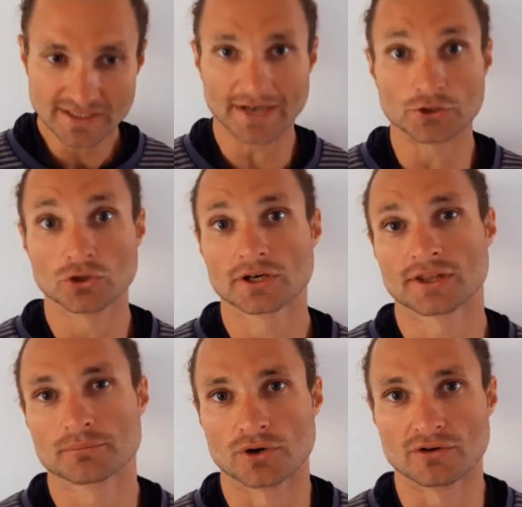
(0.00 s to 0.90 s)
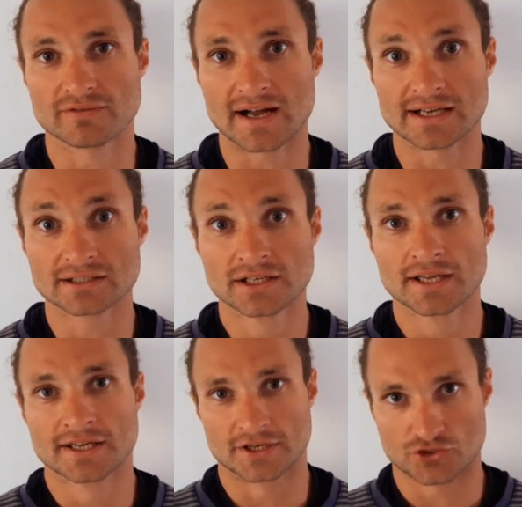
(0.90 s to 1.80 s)
and you look at the profile,
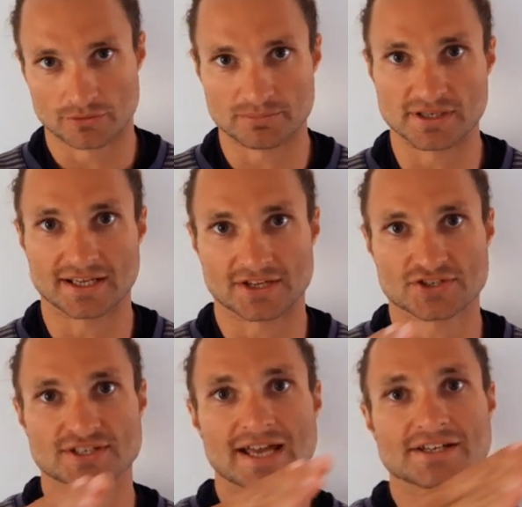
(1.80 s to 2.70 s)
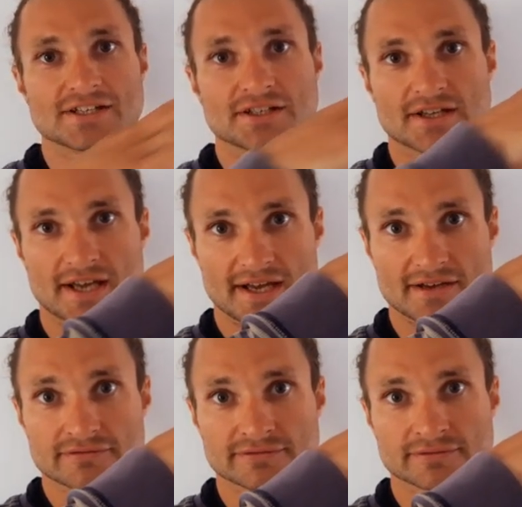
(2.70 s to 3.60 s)
it should be a steady
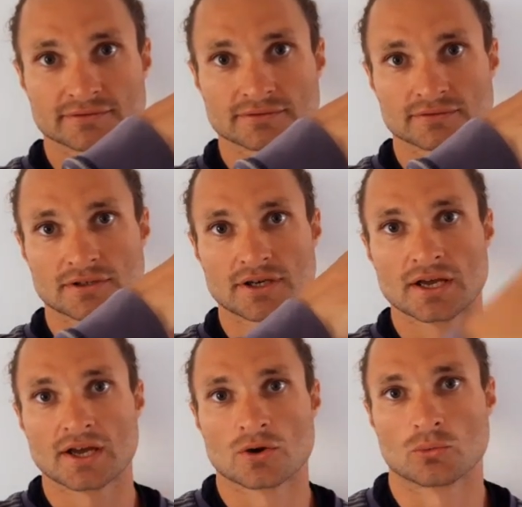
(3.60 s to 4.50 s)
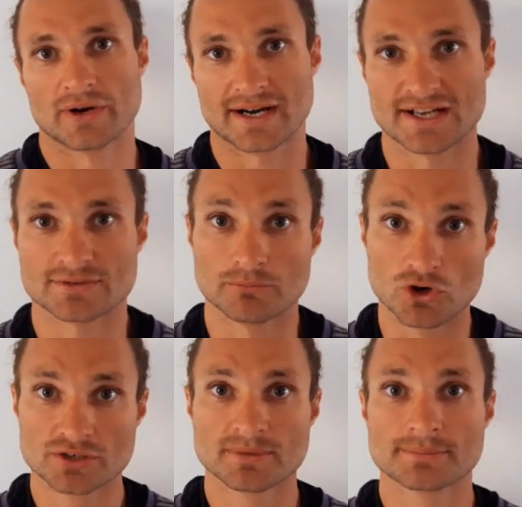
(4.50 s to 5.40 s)
curve. Whereas
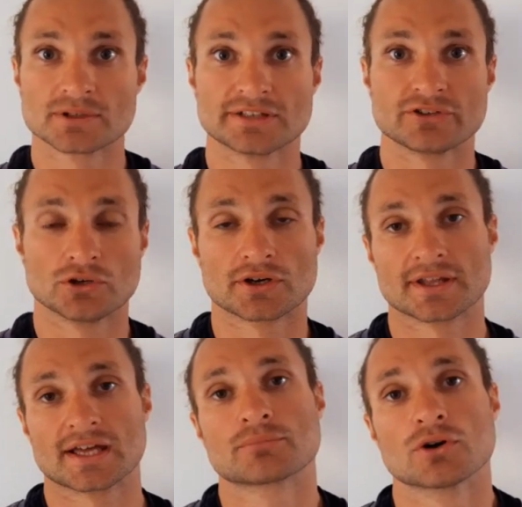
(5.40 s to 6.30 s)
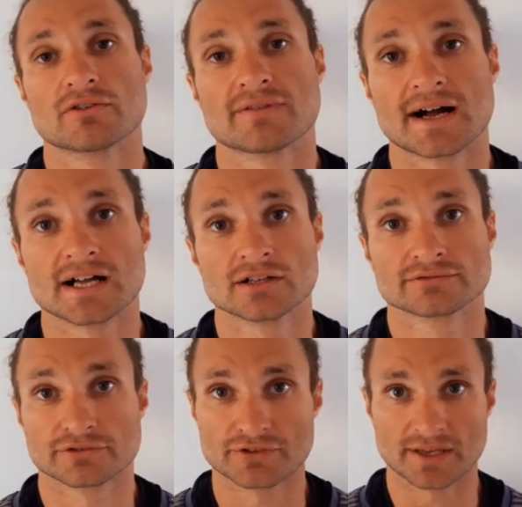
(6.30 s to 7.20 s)
most people, if you look at their profile
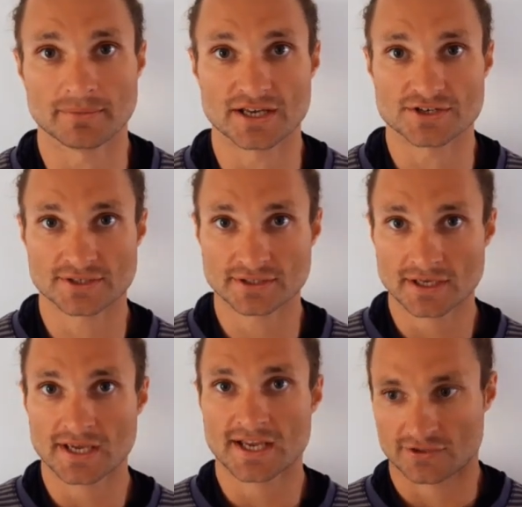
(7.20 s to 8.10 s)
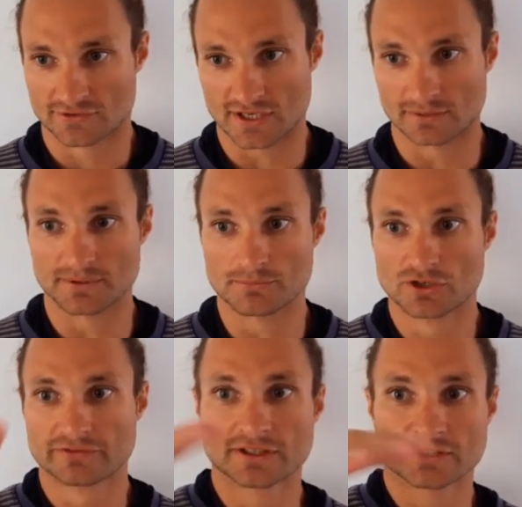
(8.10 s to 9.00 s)
for free immersion, they'll be
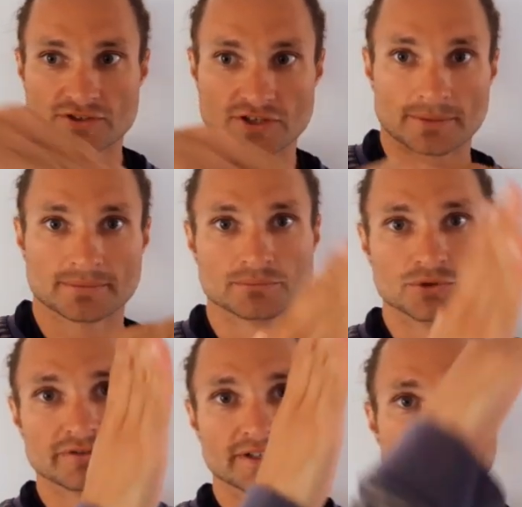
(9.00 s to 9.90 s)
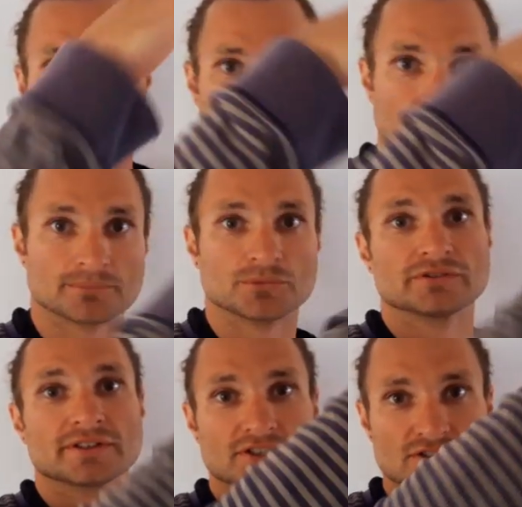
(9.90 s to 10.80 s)
moving, stop, moving, stop,
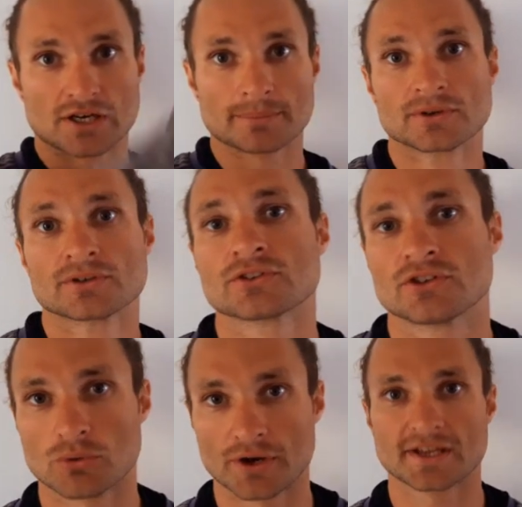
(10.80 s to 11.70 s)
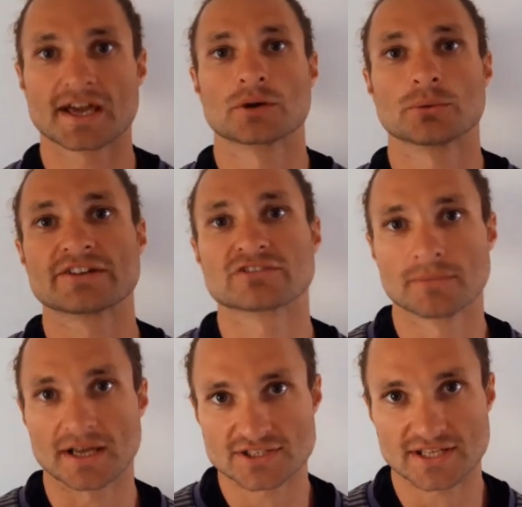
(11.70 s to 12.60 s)
moving, stop. You want to get away
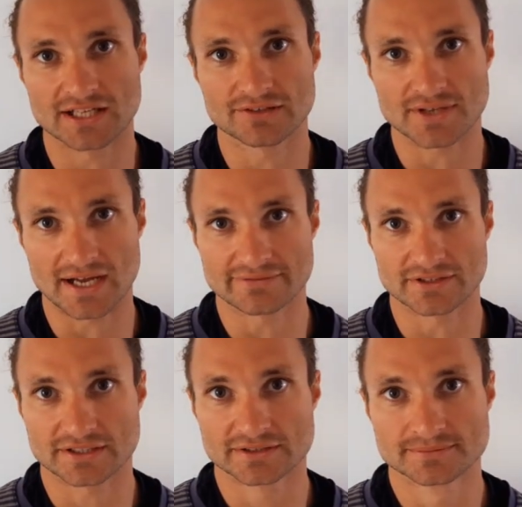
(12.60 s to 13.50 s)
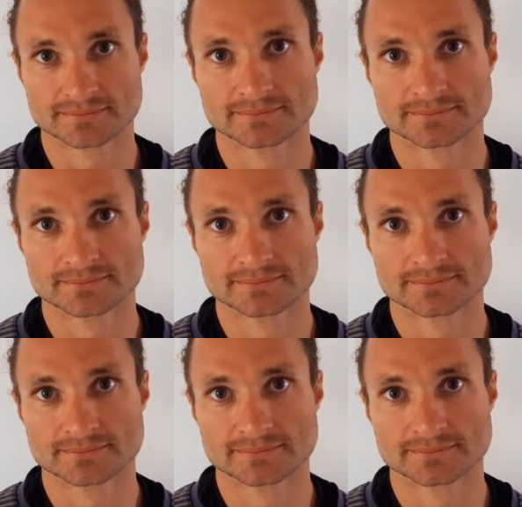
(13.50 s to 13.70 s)
from that style of diving.